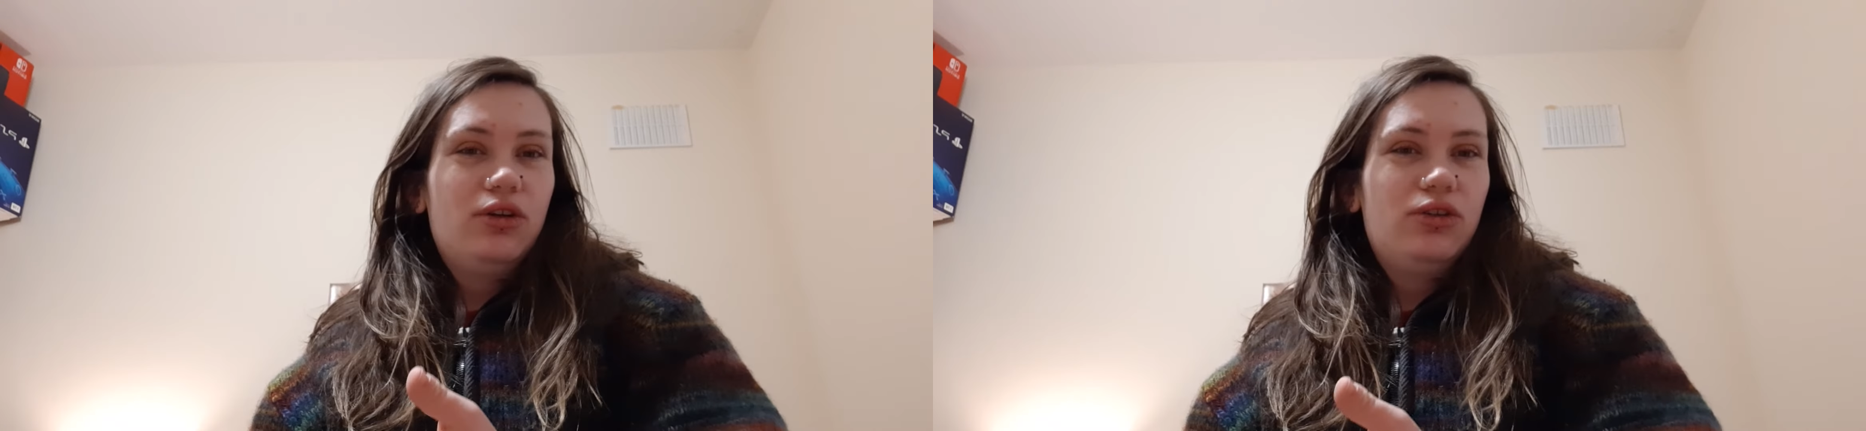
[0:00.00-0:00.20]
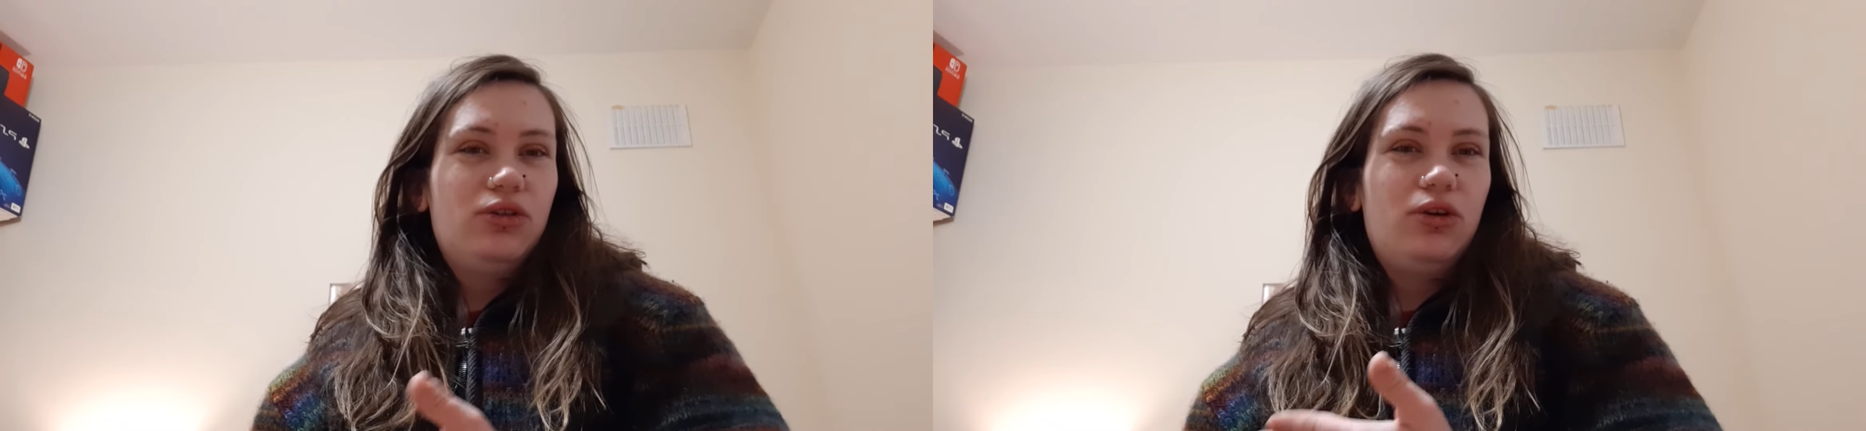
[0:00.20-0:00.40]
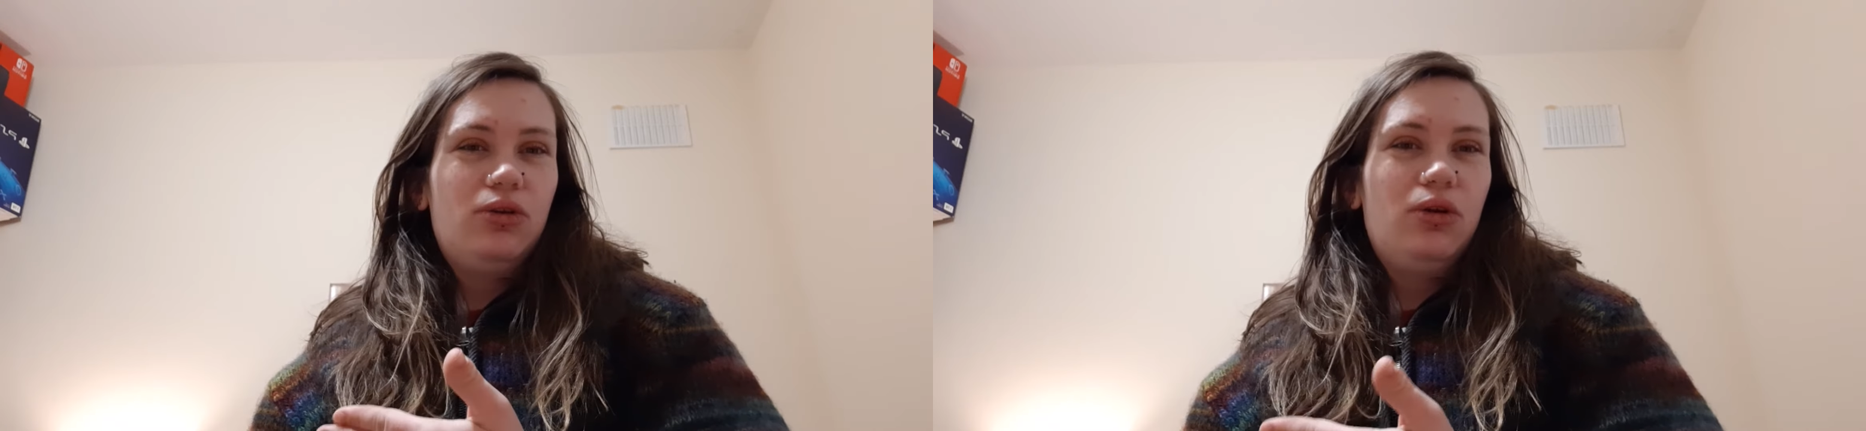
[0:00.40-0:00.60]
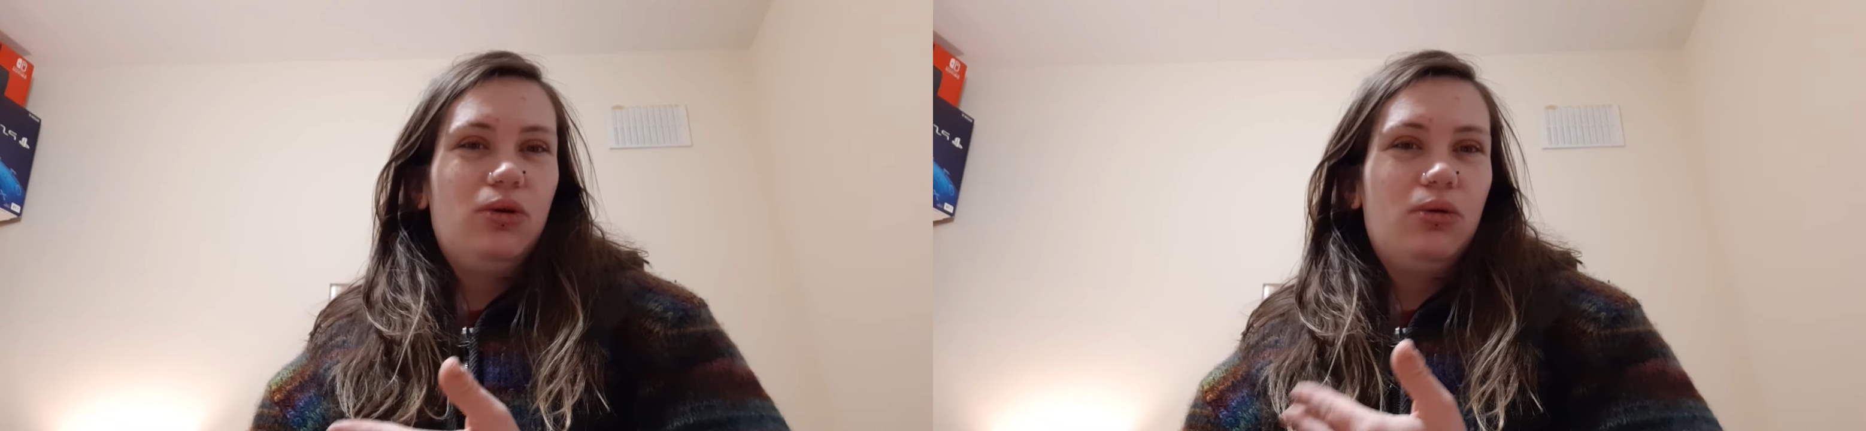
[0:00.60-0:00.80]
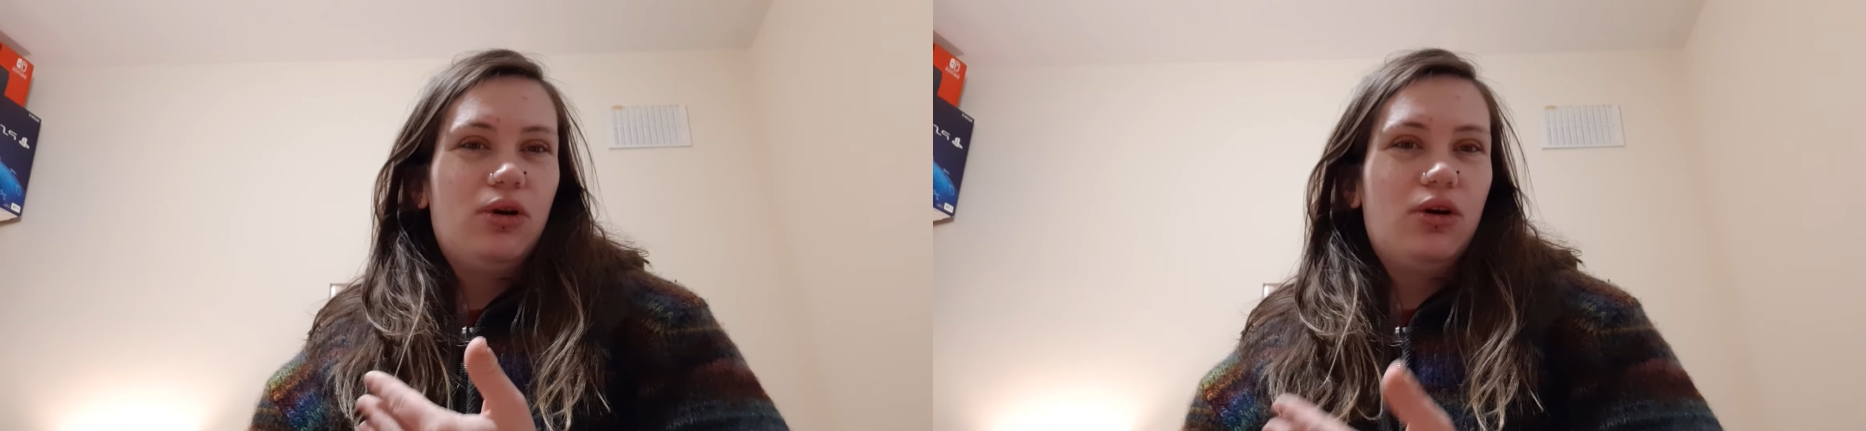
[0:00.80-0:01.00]
show
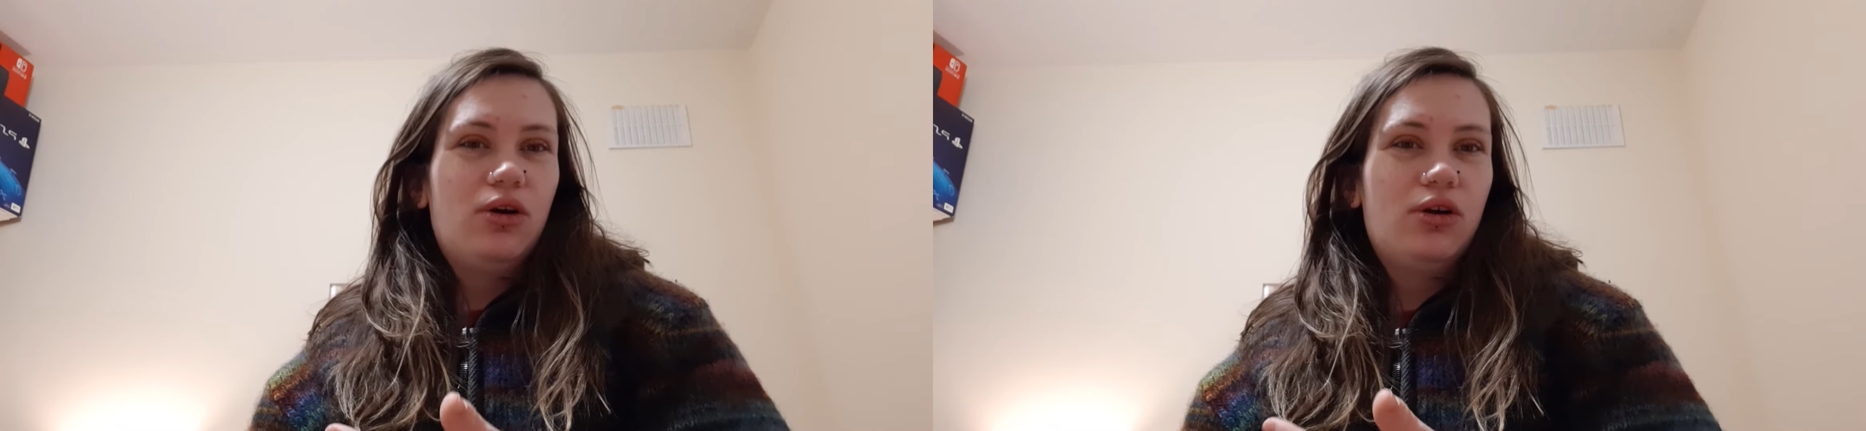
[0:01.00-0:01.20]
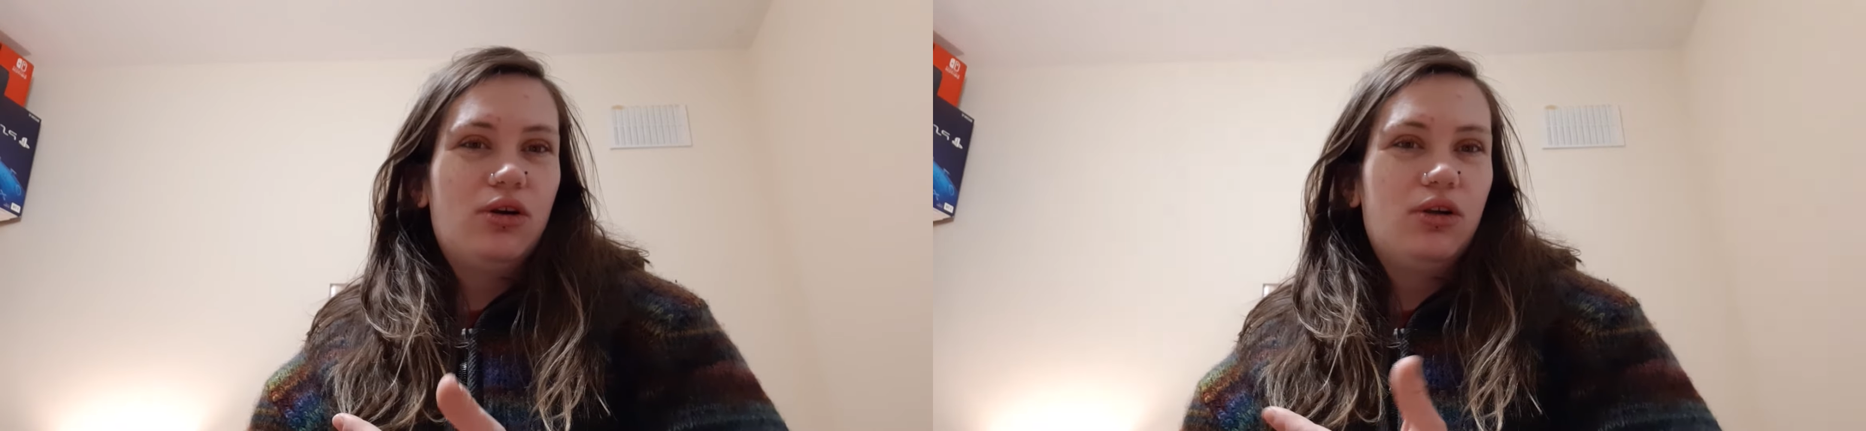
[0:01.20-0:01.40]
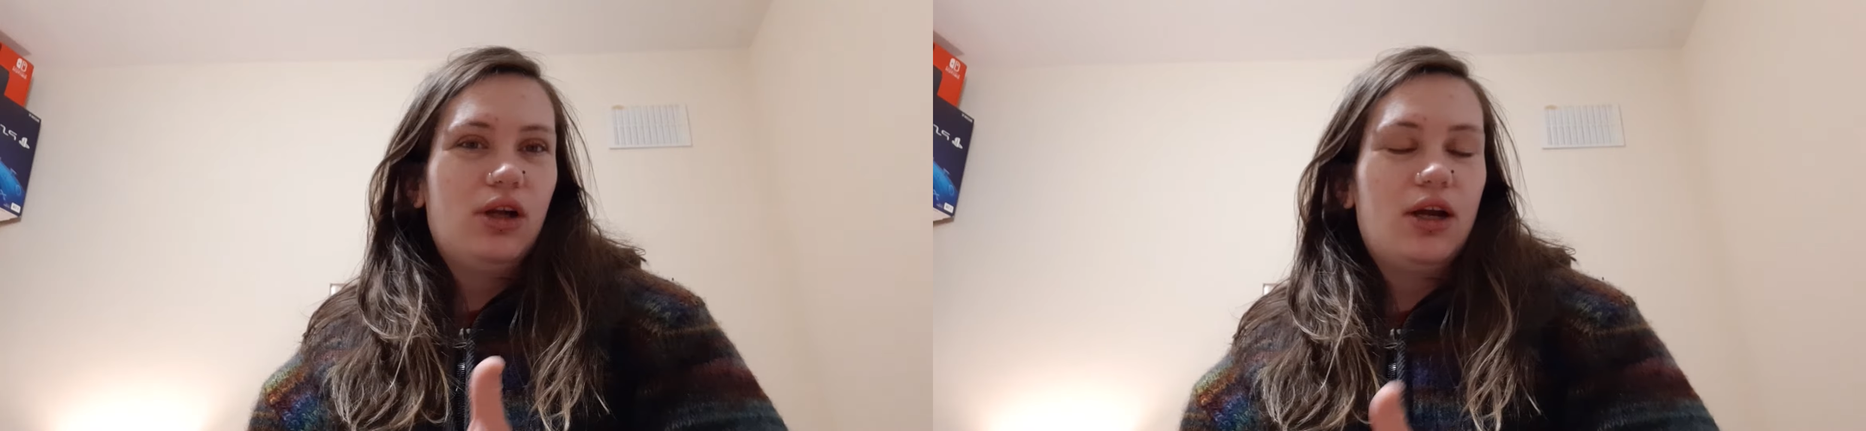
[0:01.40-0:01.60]
you a haul